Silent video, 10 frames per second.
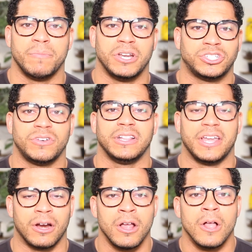ministry
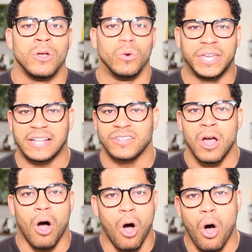leader who gets
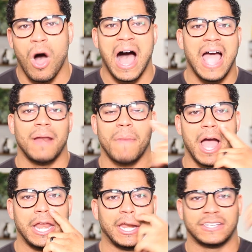all high and
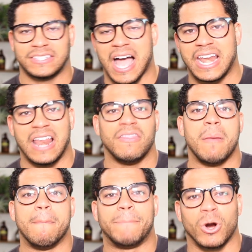mighty and excited and
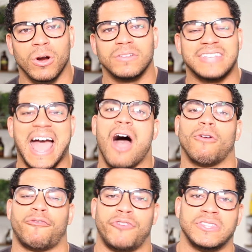then burns
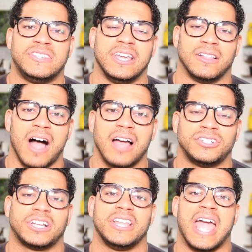out
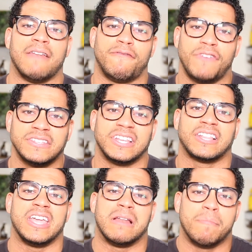physiologically and
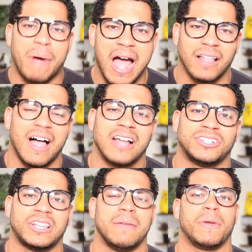physically and
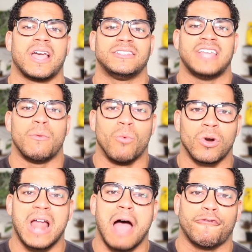biologically because they
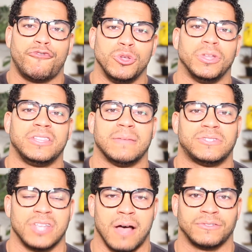were not fueling
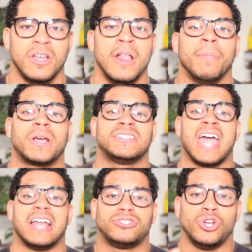themselves, because they
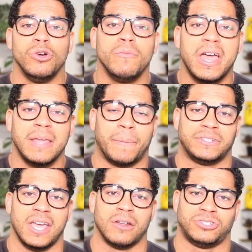had too many
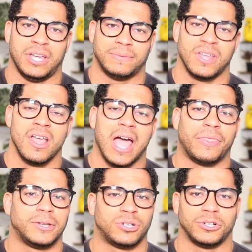potato chips at
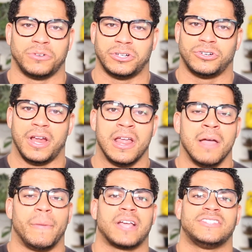the church retreat,
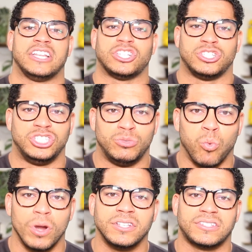because they just
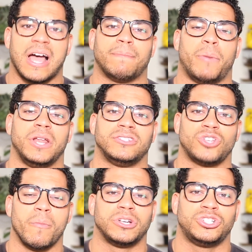wouldn't stop putting
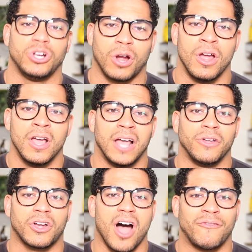so much sugar in
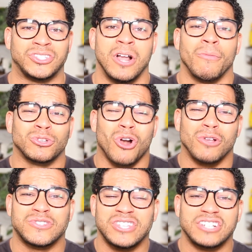their coffees. Those are all
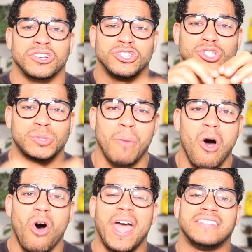such
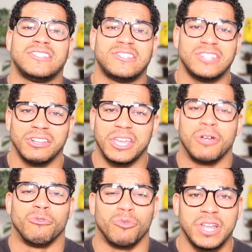small and silly
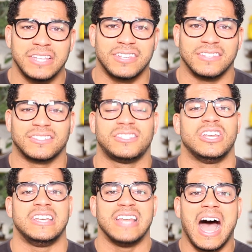reasons
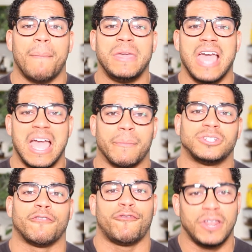to not be able
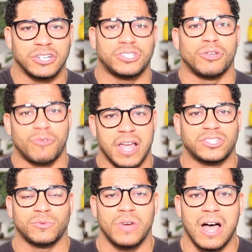to finish the
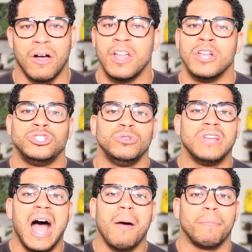race well. Do
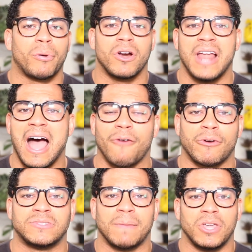not burn out
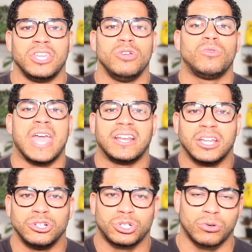from something you can
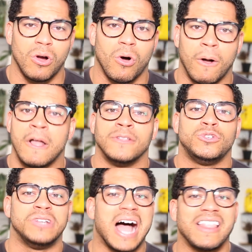control.
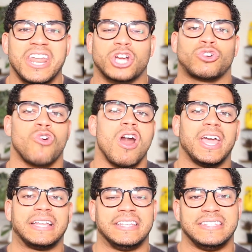Do not let a
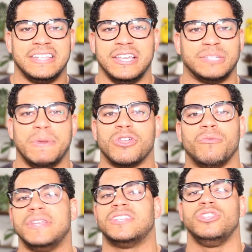chronic disease be the
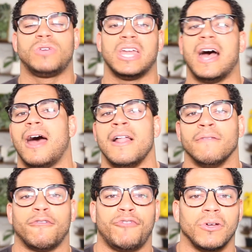reason you cannot
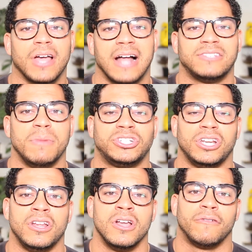fulfill God's
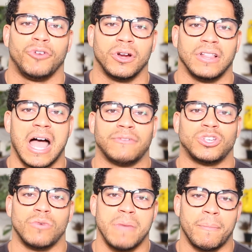mission for your life.
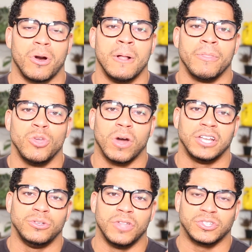So remember, you
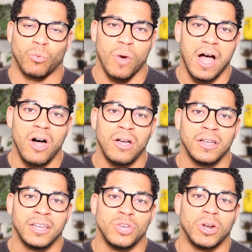want to do this well,
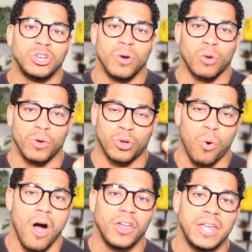you want to do it with
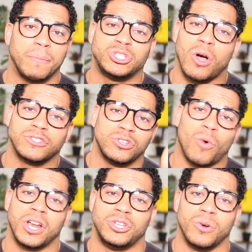quality, but you also
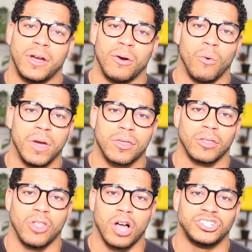want to do it with
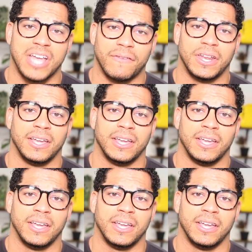longevity.